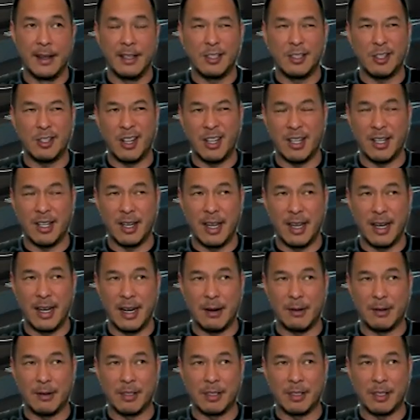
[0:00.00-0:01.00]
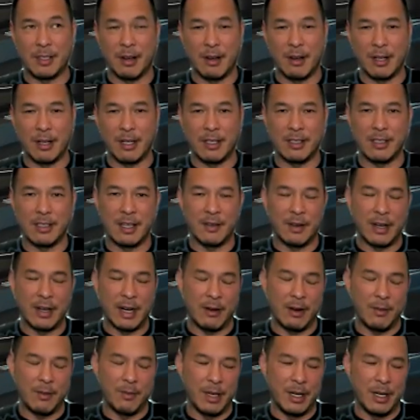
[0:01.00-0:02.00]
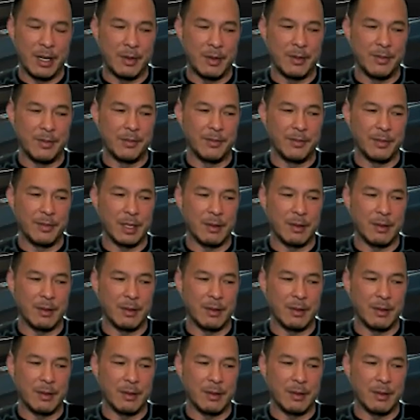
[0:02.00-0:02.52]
Try to get 8 hours target, 7 hour minimum.